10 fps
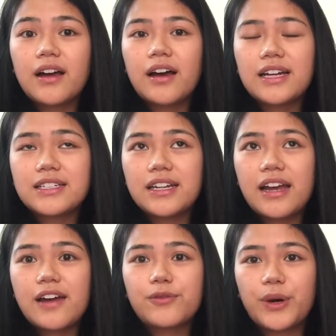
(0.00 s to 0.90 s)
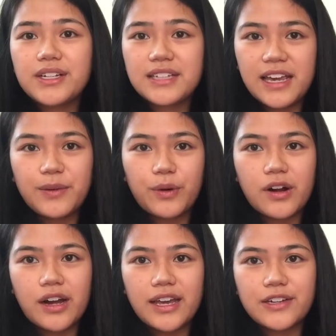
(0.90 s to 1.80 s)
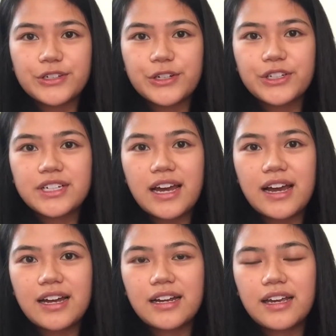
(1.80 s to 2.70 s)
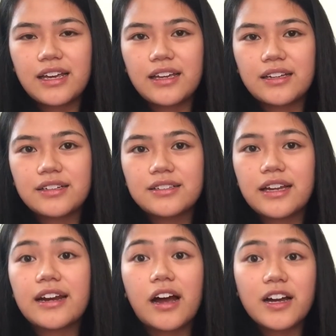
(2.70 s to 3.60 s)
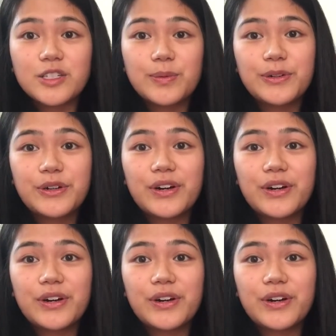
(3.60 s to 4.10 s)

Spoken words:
I did have one day where I interned at a hospital,